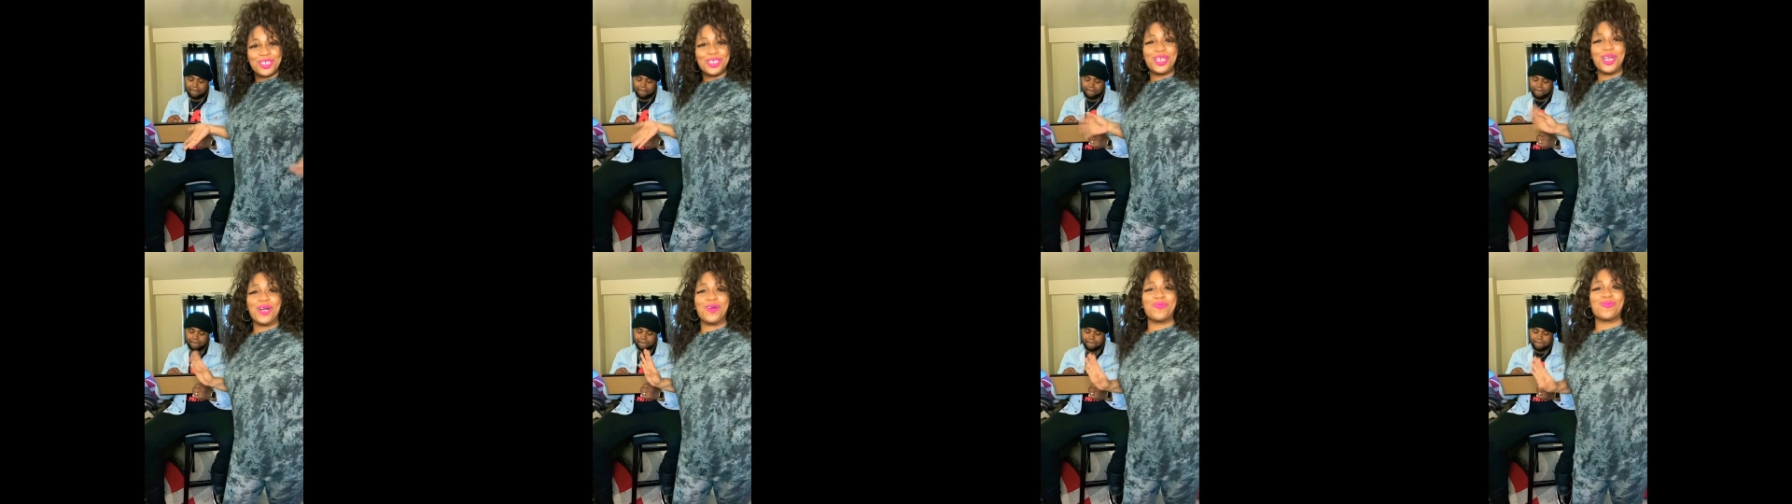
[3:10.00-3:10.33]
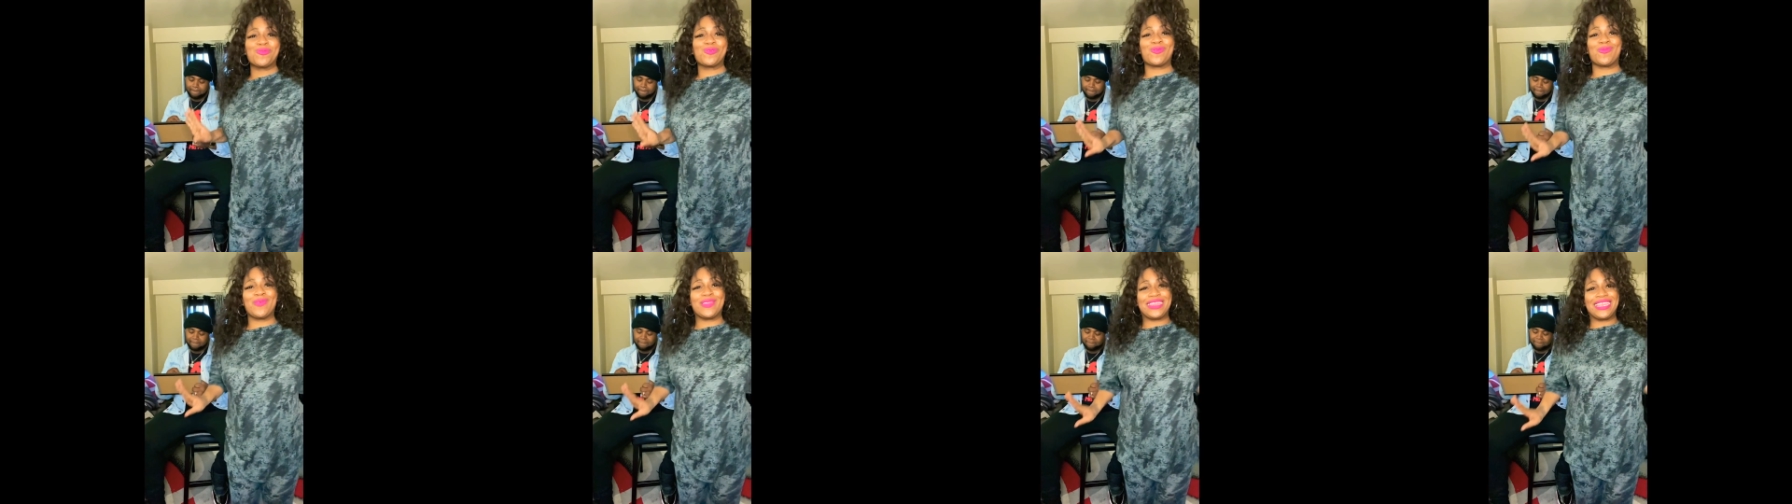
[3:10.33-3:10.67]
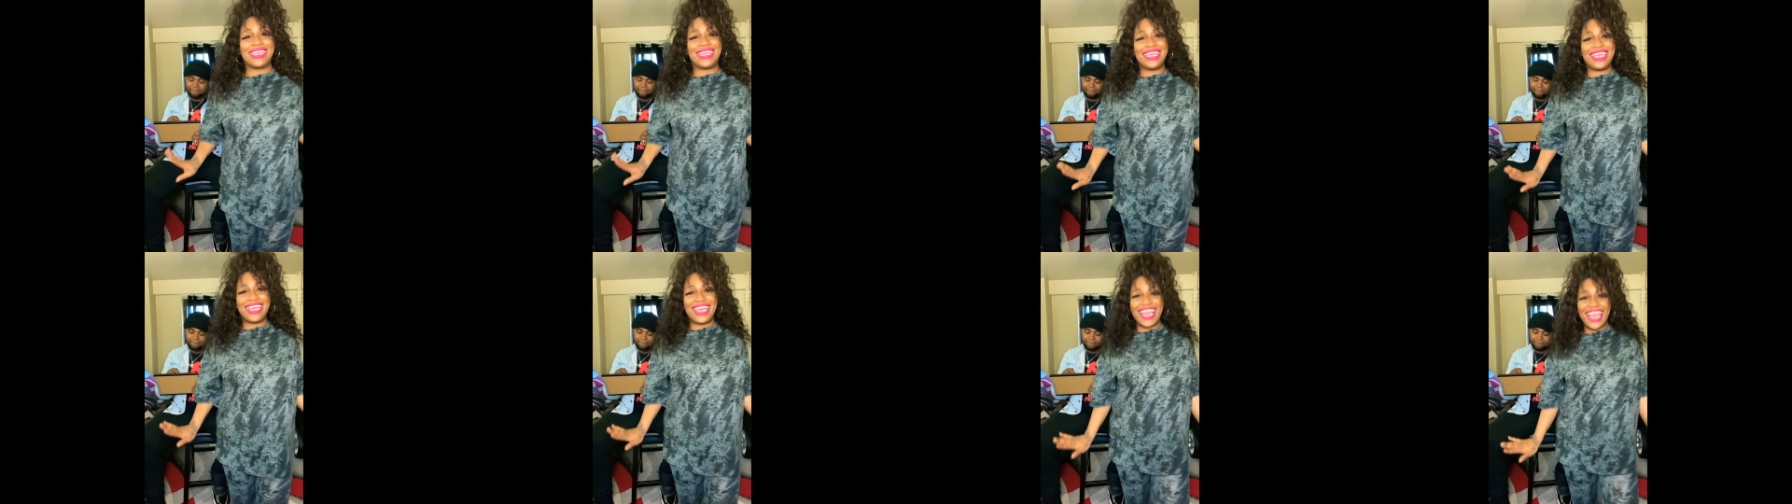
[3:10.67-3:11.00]
Goes with the
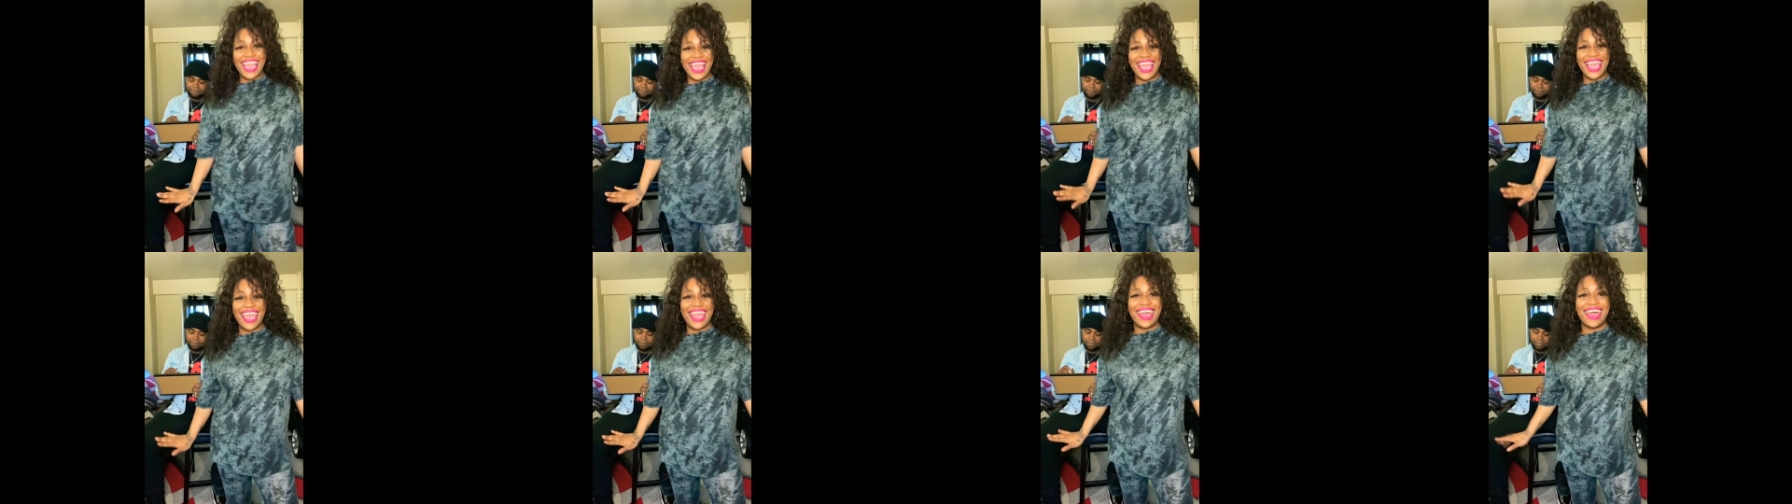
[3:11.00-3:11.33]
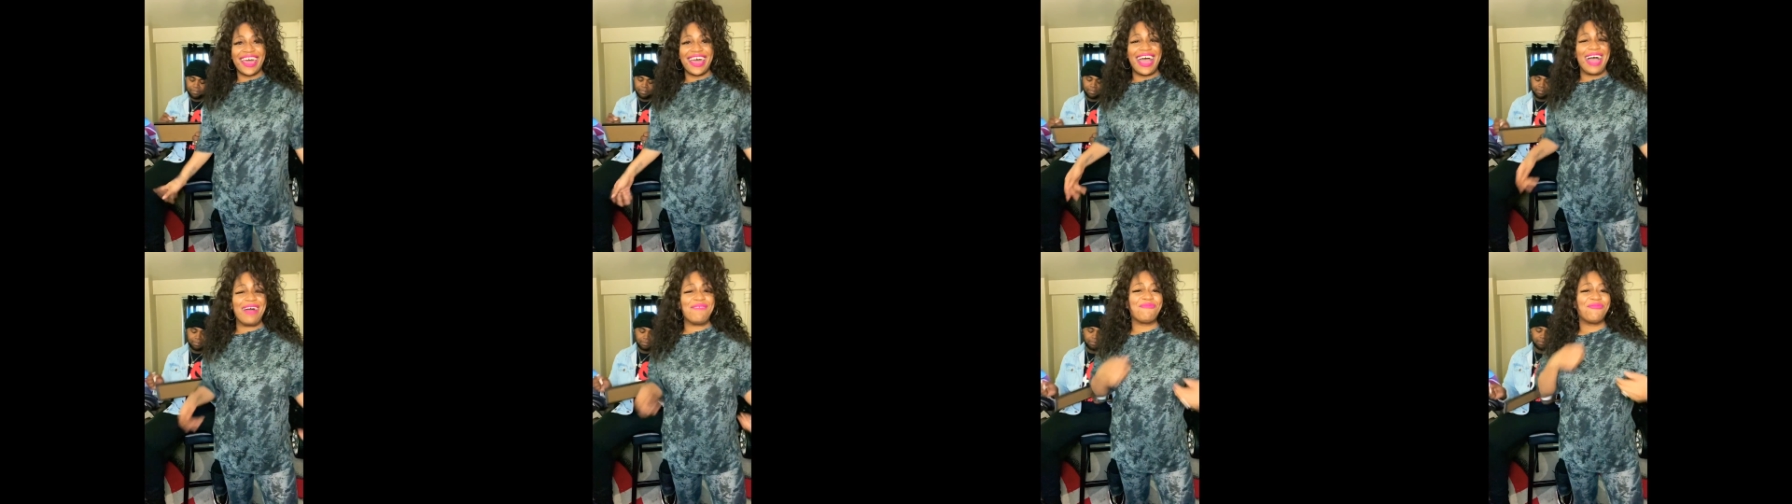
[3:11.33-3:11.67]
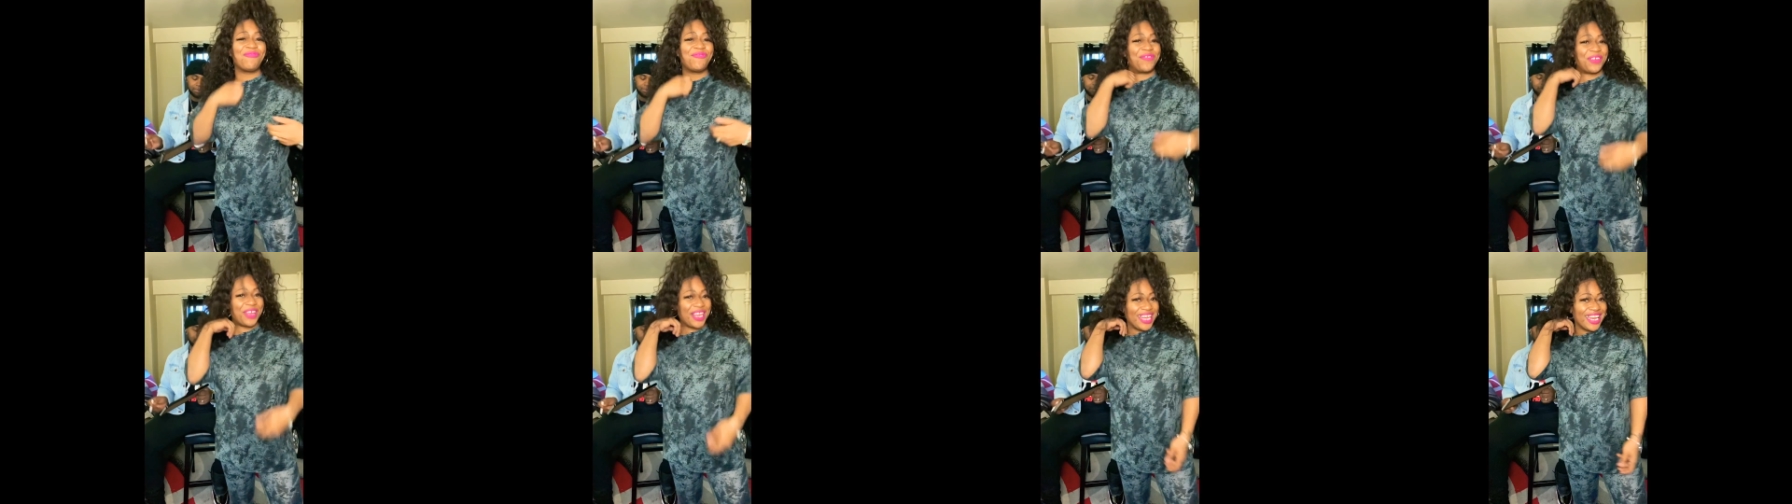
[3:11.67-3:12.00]
gear. I'm
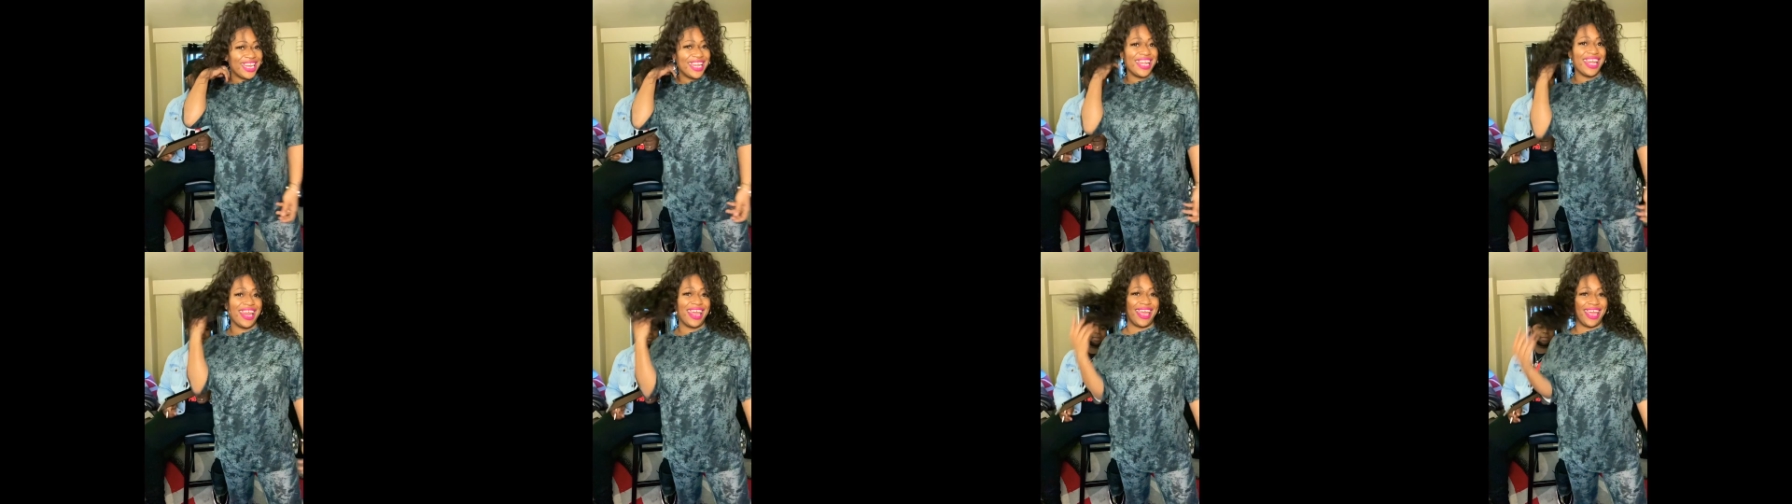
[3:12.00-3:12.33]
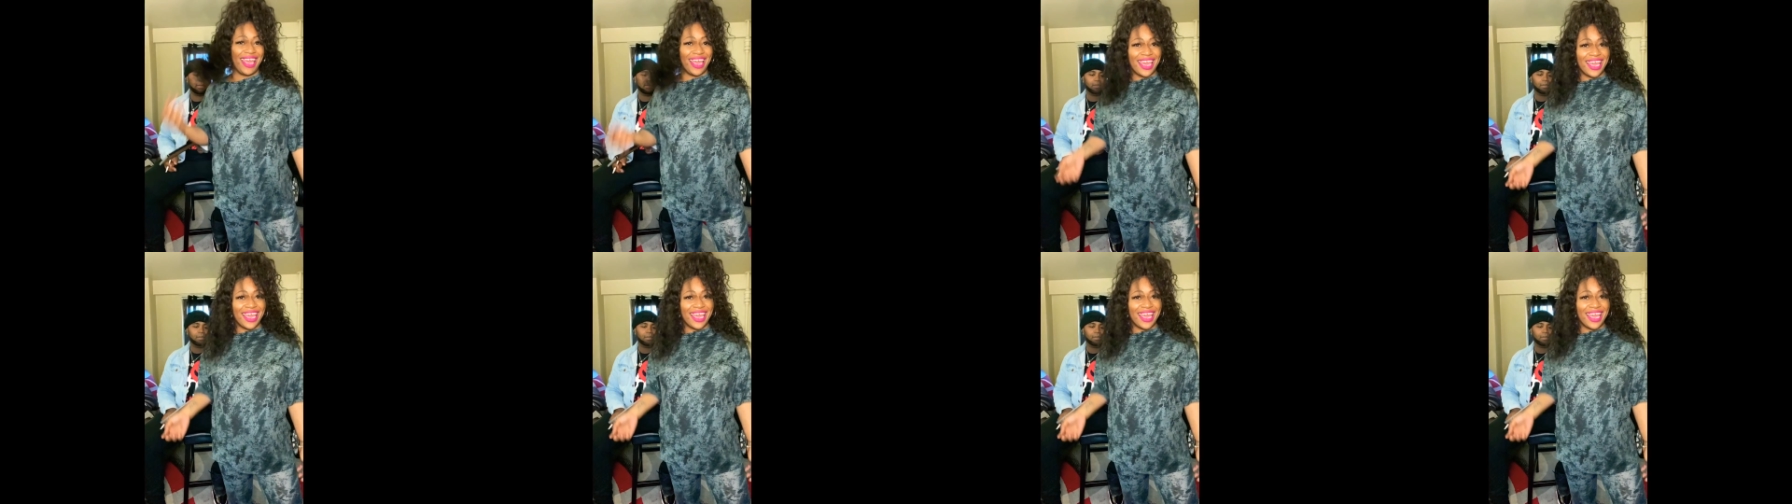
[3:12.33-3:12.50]
feeling it.